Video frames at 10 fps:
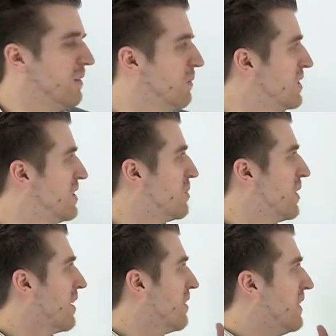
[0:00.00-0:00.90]
Which is
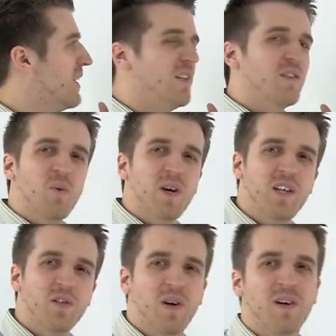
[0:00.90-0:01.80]
why I think in
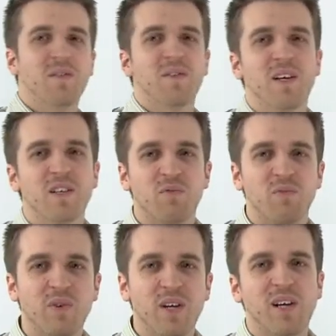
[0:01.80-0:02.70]
2012, it's
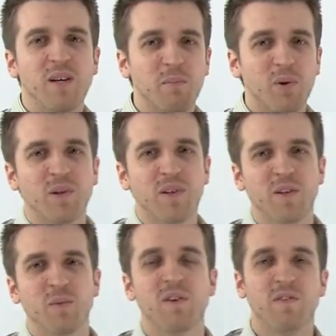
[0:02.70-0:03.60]
really important
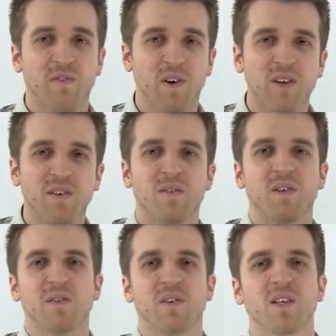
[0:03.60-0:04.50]
that we fight for
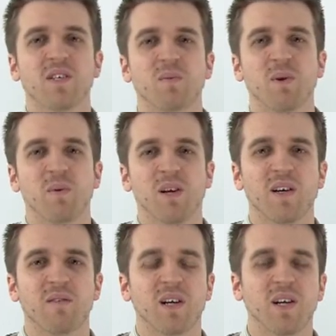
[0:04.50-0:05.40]
the things that we
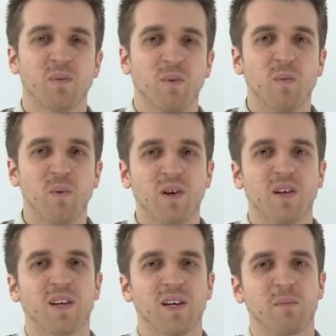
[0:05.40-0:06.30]
believe in if we
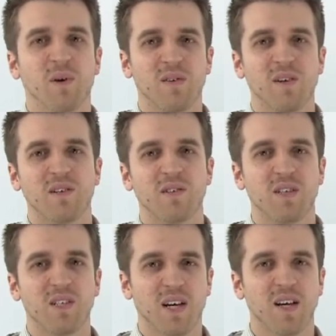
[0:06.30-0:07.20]
want to keep our industry
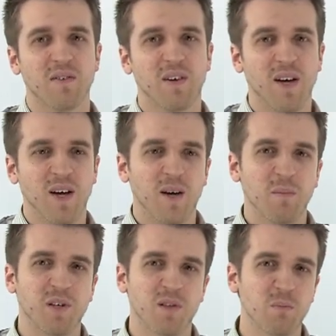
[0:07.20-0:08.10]
safe.
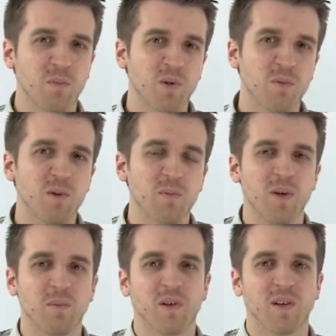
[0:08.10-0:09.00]
Because more and more
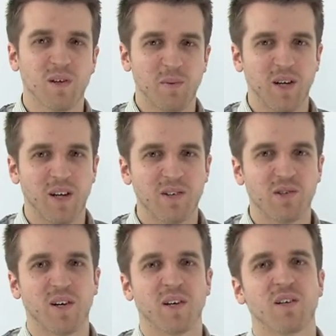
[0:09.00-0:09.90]
people are coming in
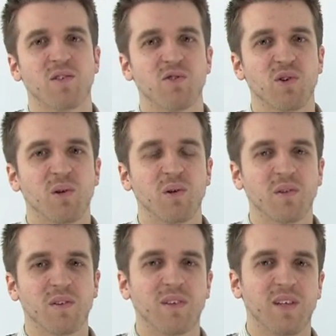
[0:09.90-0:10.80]
trying to
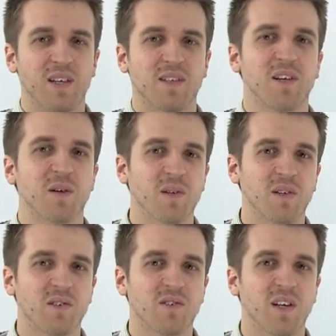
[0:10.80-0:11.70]
control the SEO
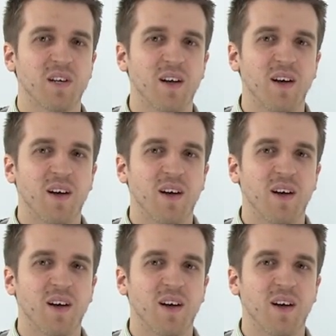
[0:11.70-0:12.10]
industry,